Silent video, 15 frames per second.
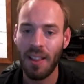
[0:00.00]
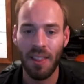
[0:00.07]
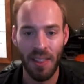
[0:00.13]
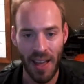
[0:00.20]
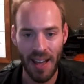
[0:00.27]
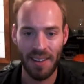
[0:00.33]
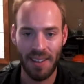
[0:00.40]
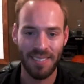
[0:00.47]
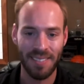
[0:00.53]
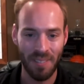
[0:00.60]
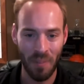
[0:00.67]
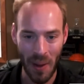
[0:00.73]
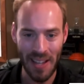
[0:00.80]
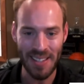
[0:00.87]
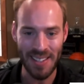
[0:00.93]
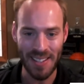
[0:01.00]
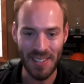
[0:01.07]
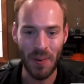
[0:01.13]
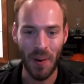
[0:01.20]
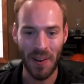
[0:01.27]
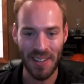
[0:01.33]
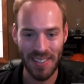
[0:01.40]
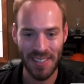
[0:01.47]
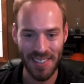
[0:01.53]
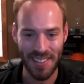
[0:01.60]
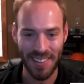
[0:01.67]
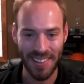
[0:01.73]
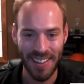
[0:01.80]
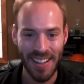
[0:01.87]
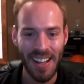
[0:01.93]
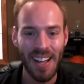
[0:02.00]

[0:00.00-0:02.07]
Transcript: that weighs into our decision.